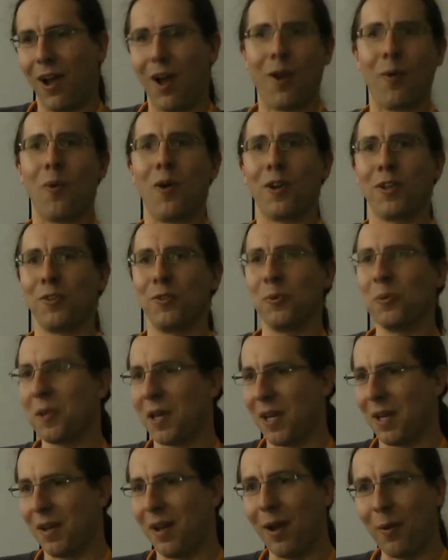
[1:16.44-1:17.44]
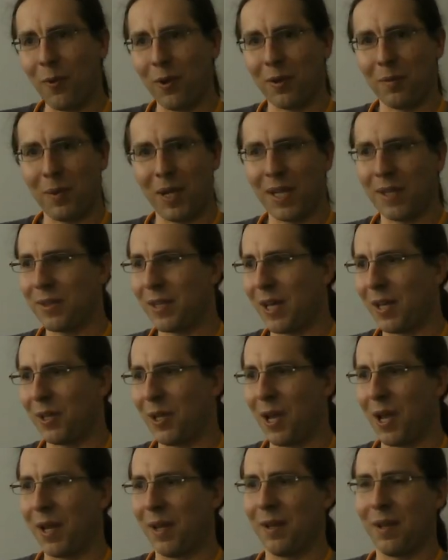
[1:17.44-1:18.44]
I want to do that. I want to make
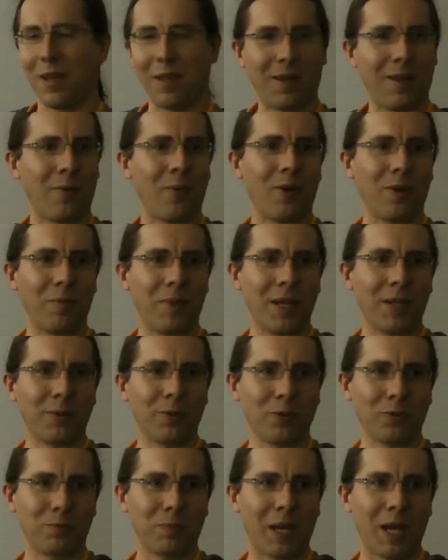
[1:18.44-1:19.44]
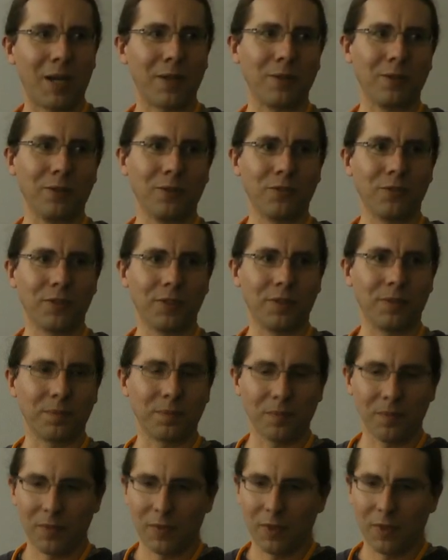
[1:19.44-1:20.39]
that light, and I want to make those patterns. And